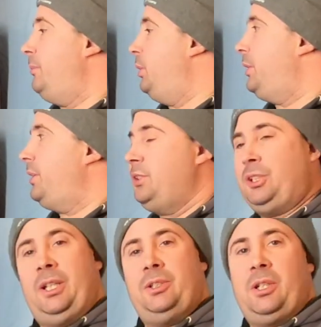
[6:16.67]
looking to
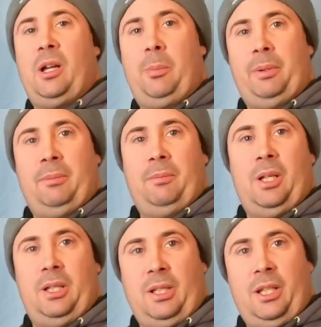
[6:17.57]
change it up
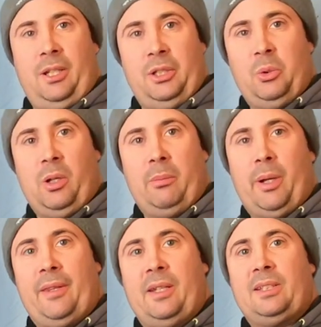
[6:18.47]
and get a new one
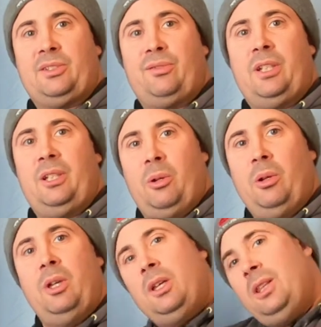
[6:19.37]
by the next video.
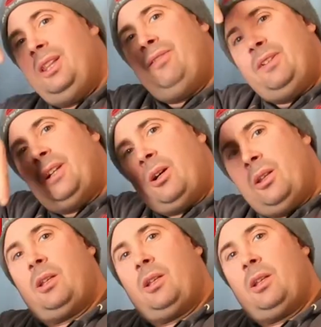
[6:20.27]
Leave it down in the